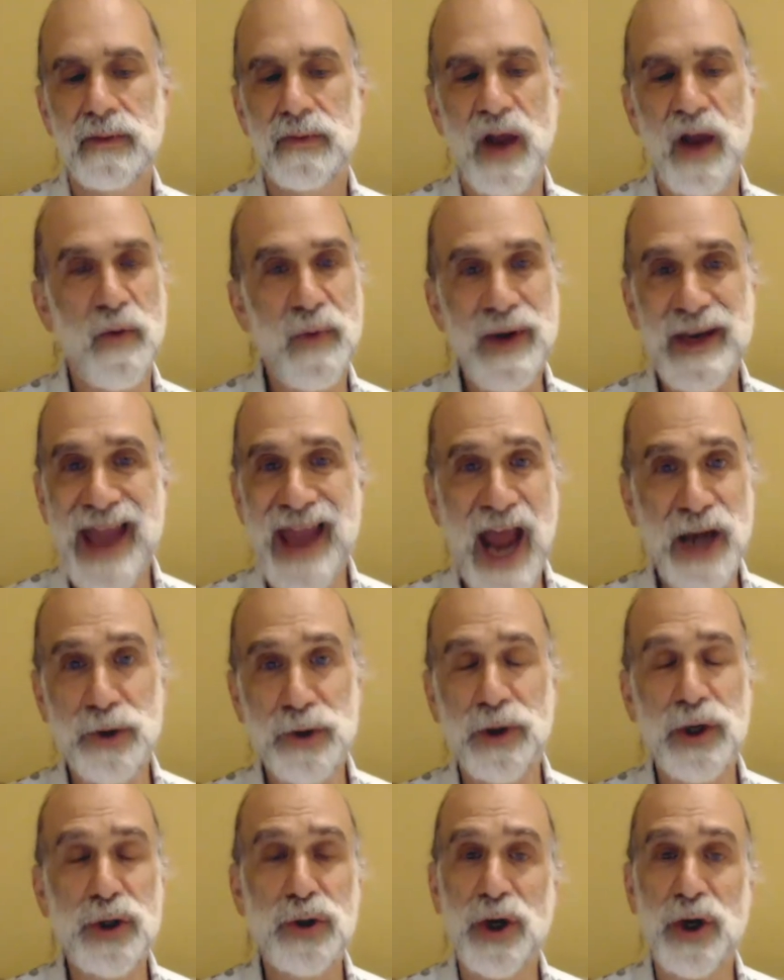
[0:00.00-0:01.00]
Right? We
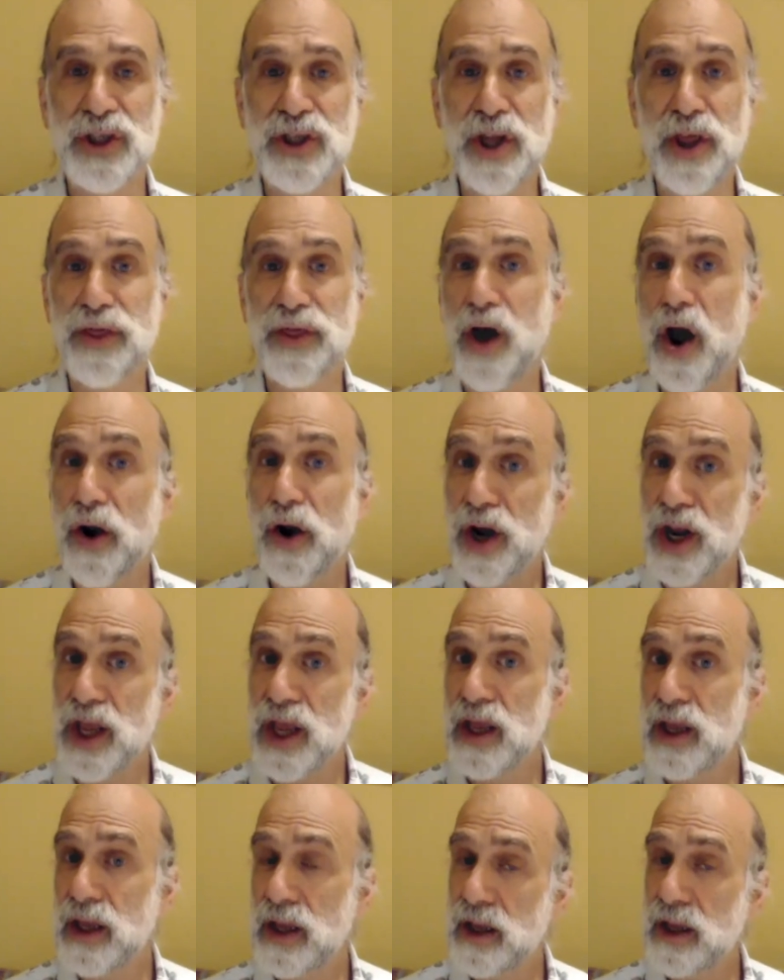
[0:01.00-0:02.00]
naturally trust
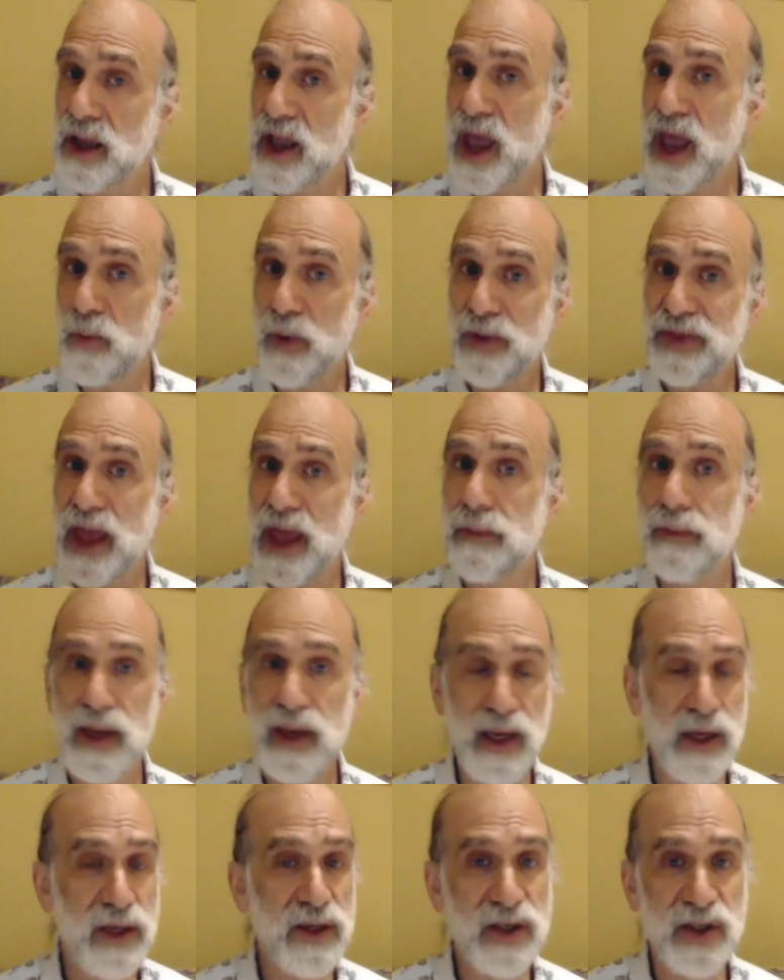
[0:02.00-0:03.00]
authority and what that
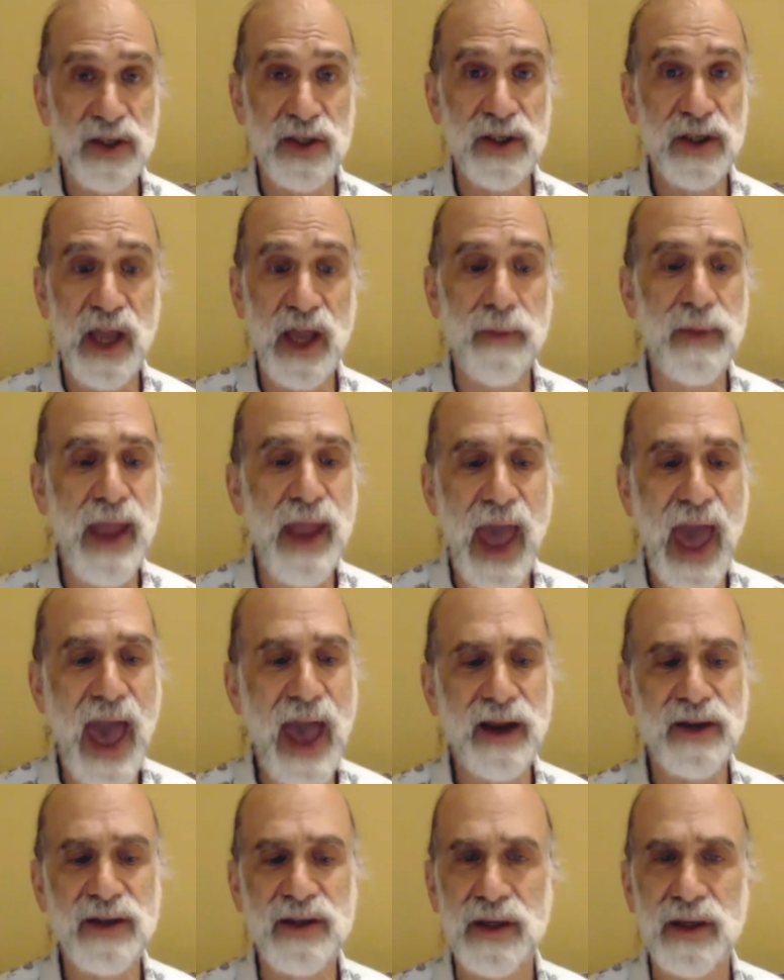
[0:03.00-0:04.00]
means can be
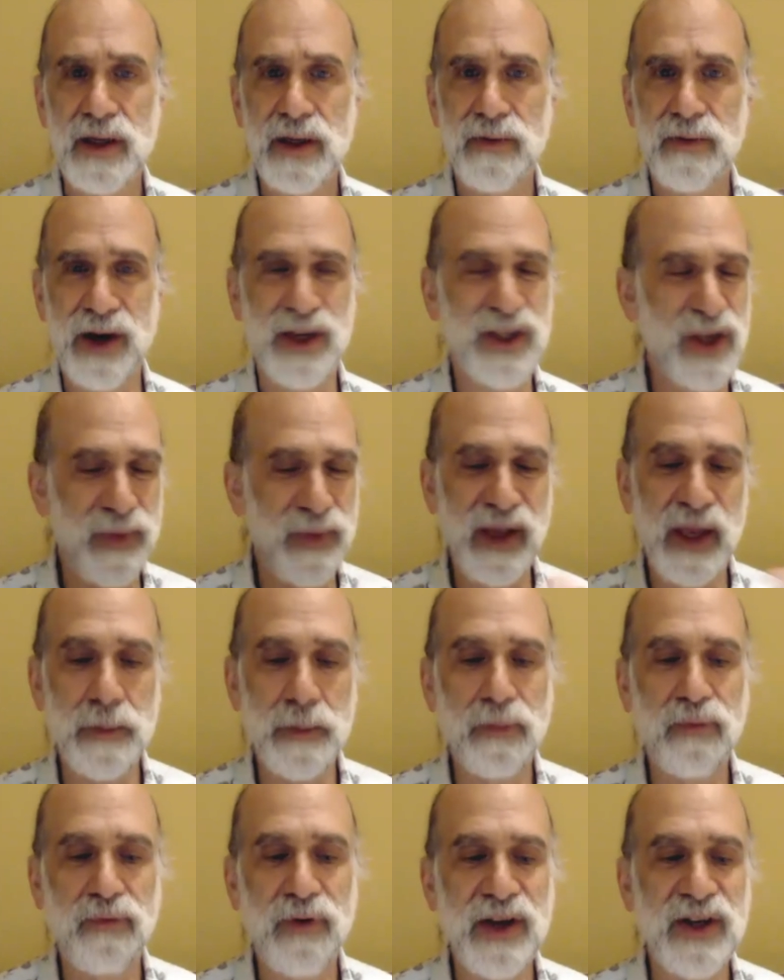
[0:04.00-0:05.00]
hacked. Right? Something in
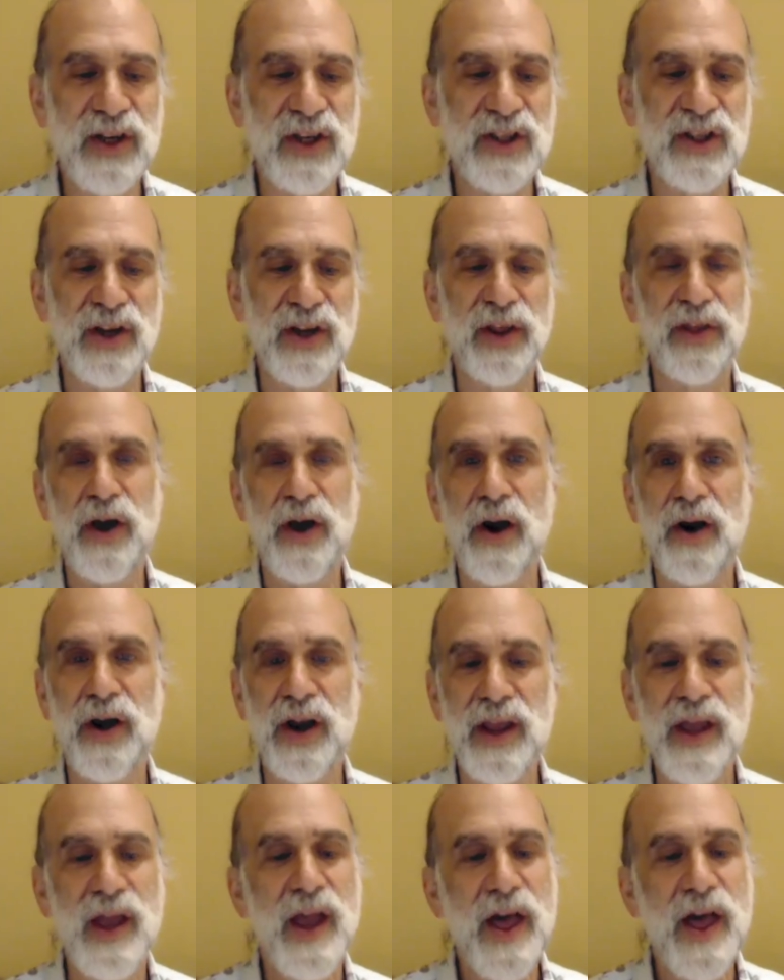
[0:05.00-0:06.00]
print is an
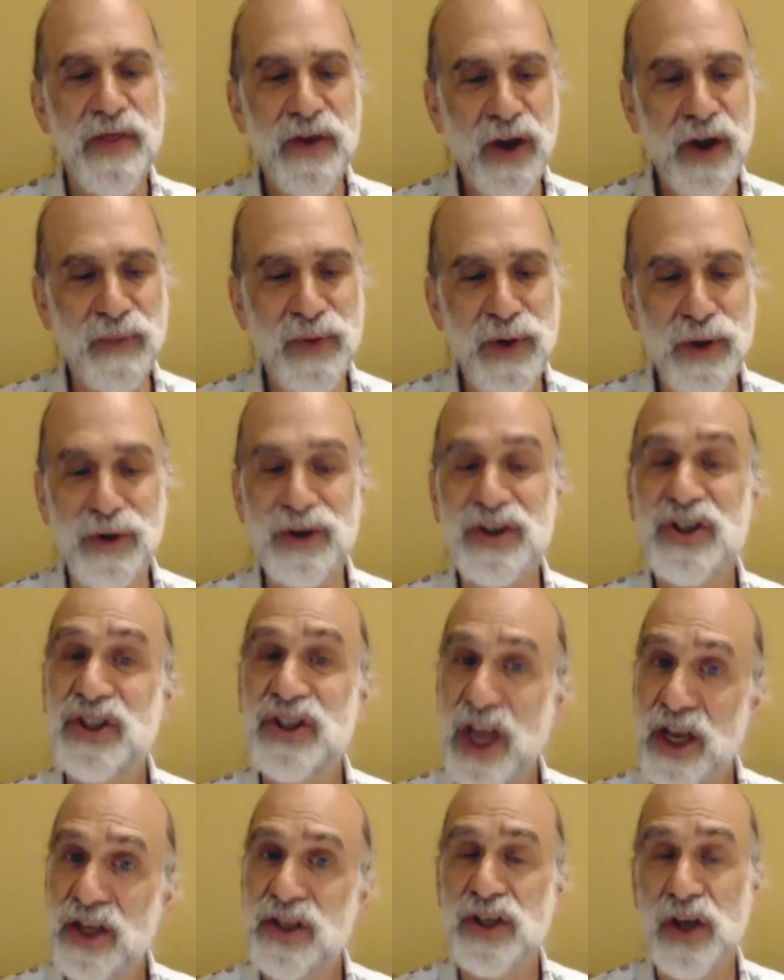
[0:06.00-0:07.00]
authority. The computer
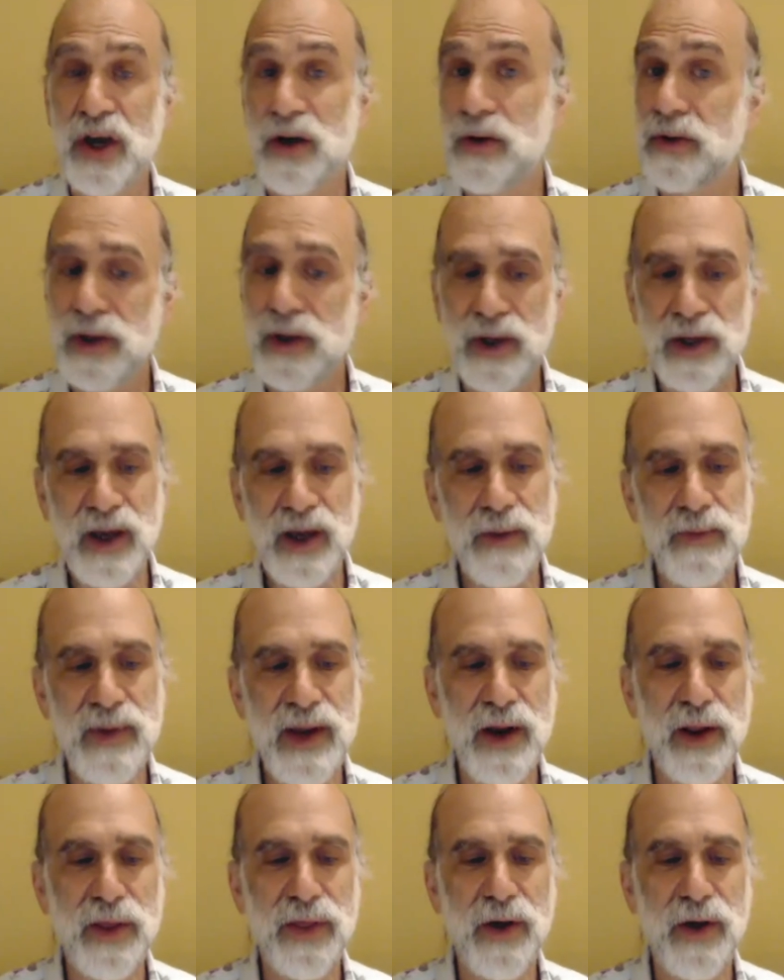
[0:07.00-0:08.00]
said so can be
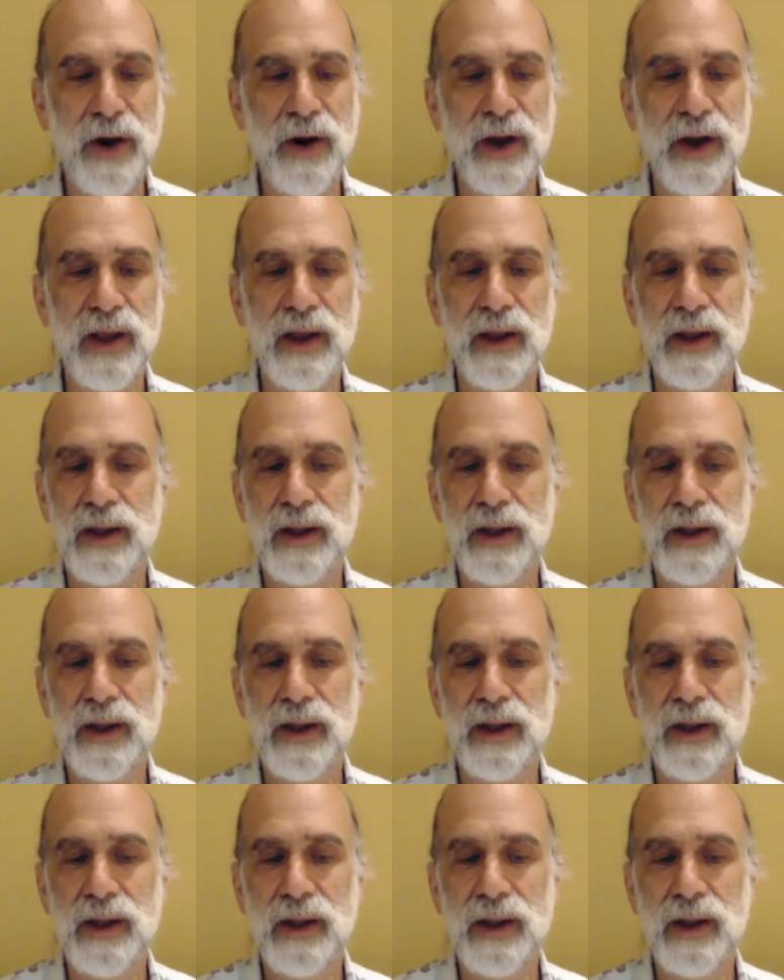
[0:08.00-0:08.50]
an authority.